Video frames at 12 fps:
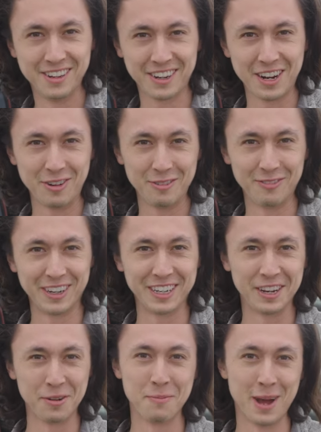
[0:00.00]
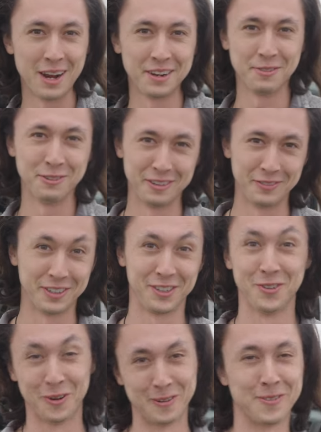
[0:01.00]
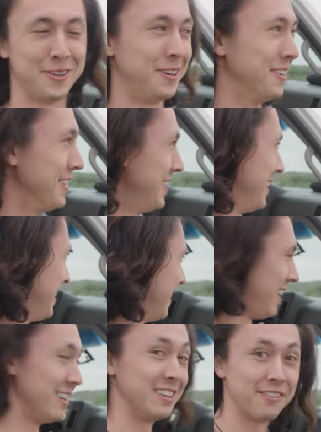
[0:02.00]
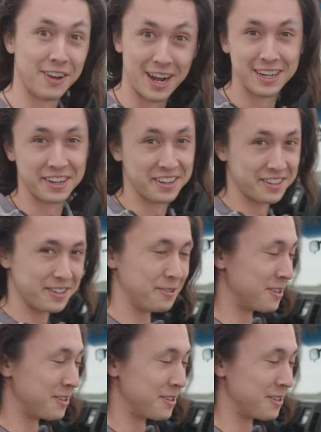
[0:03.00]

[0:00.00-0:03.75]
like how I'm like getting mad at you as if it's your fault. As if I didn't do